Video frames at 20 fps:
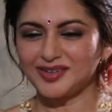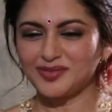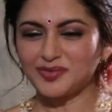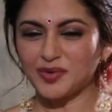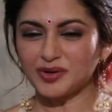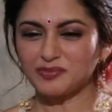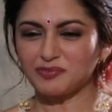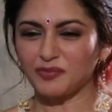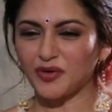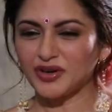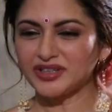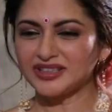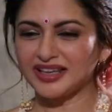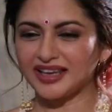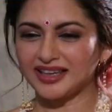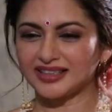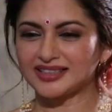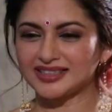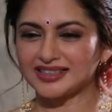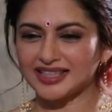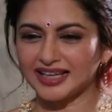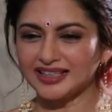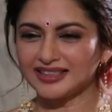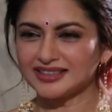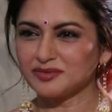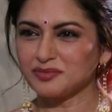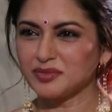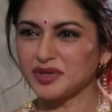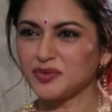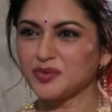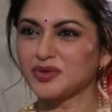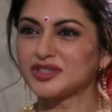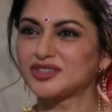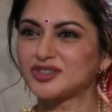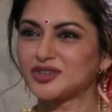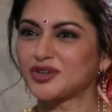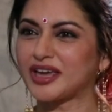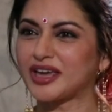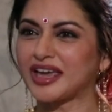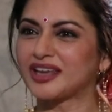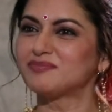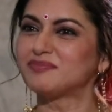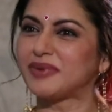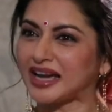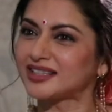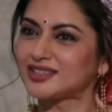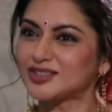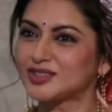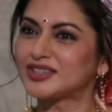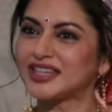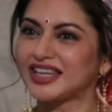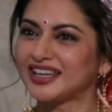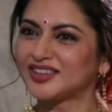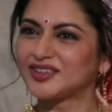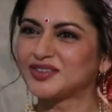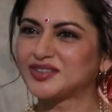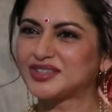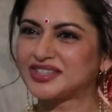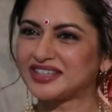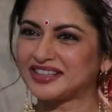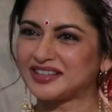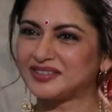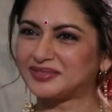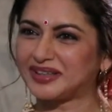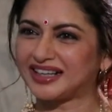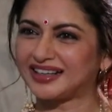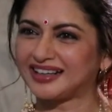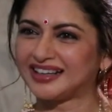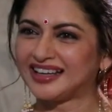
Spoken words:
What point excited me was to get back to Telugu cinema,